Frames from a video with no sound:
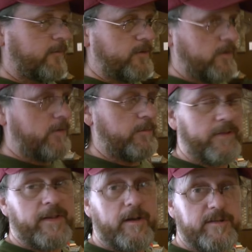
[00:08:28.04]
that we owed them a
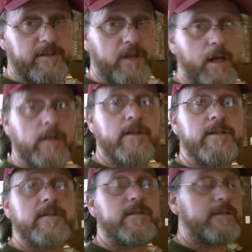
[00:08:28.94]
thousand
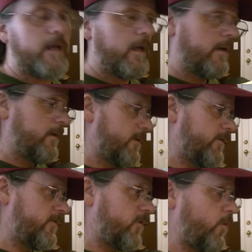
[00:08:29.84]
dollars.
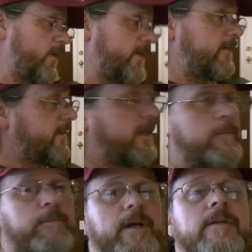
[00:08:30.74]
So we set
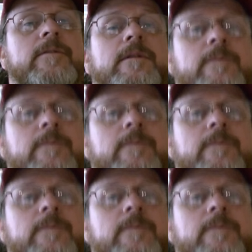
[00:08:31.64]
up a,